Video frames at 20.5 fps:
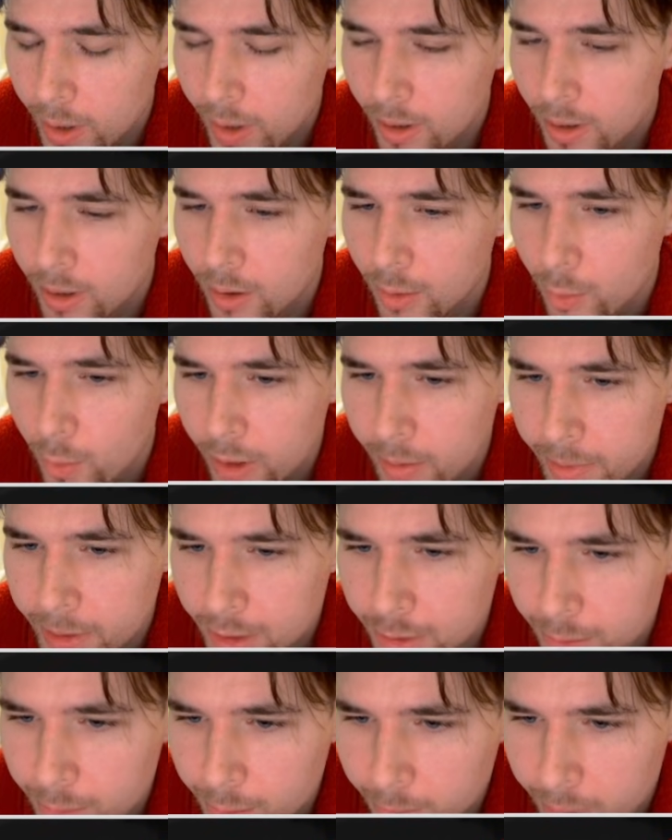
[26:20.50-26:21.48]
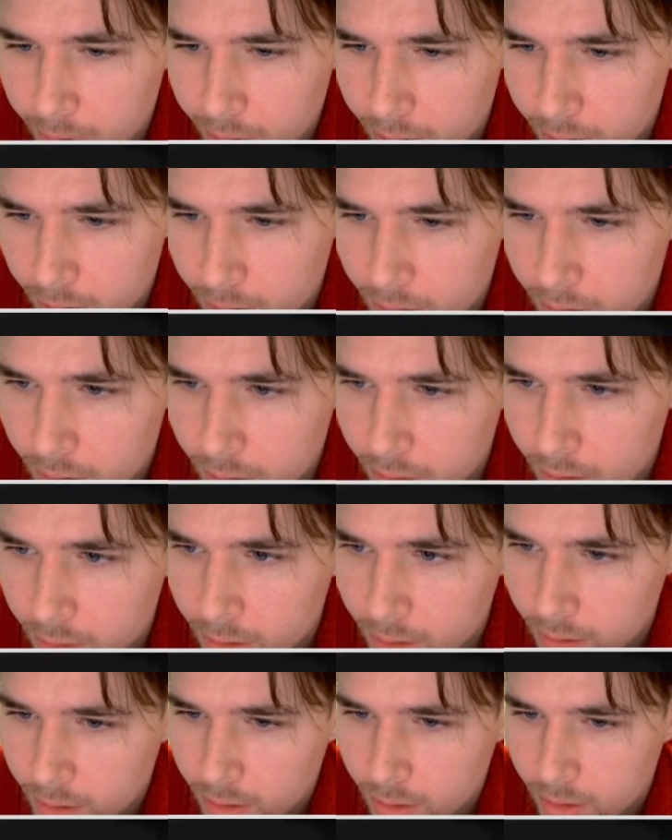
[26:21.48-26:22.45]
Oh, what am I doing?
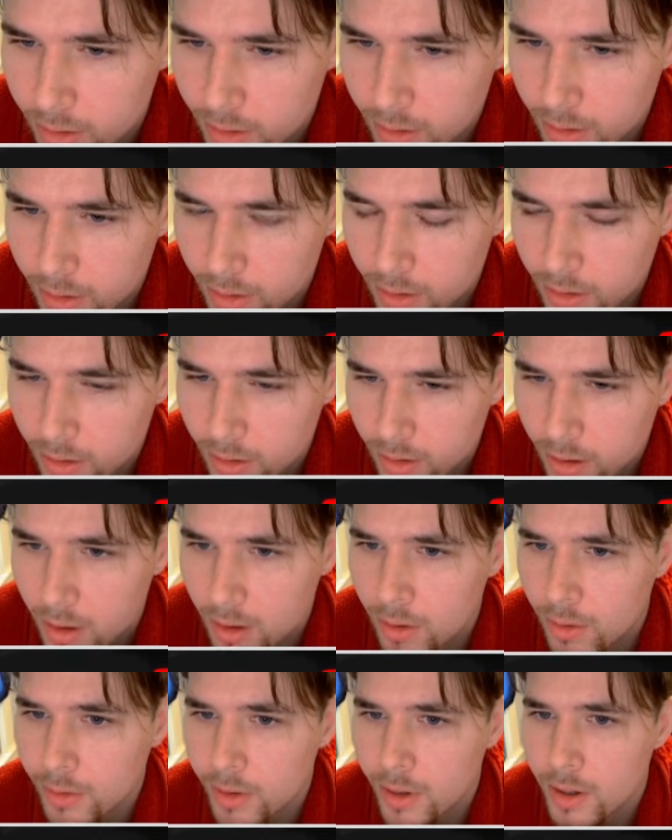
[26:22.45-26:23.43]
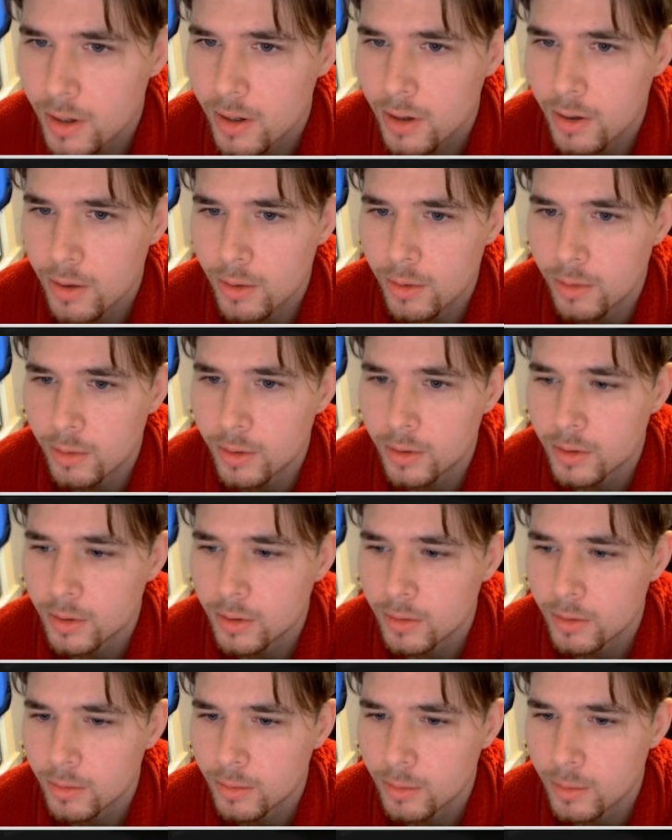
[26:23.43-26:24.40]
Oh, no.
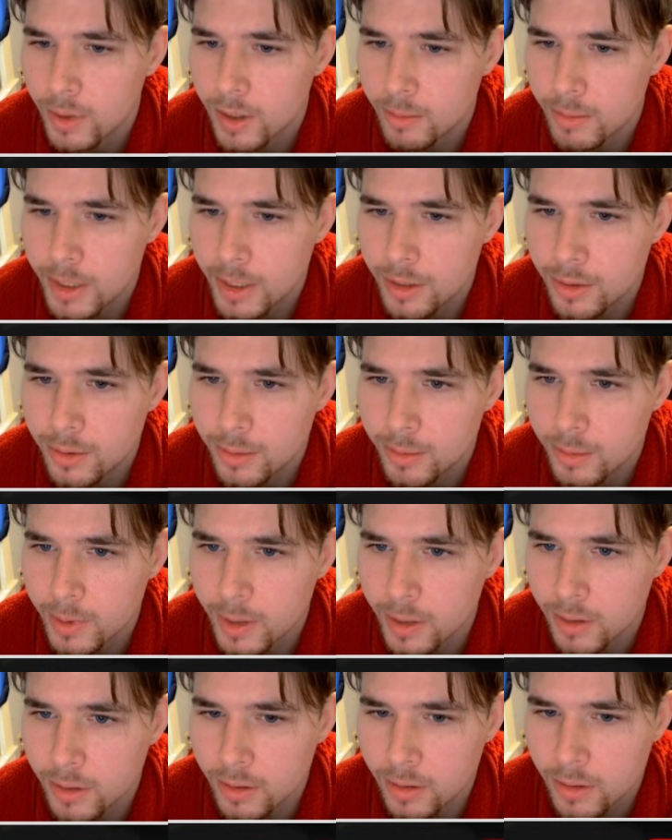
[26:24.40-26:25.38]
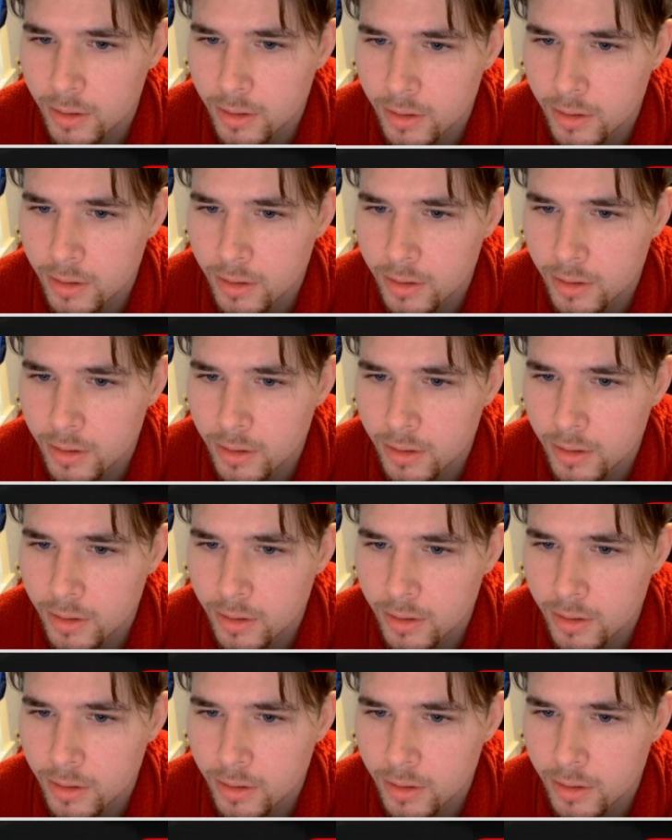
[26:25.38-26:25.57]
What am I doing?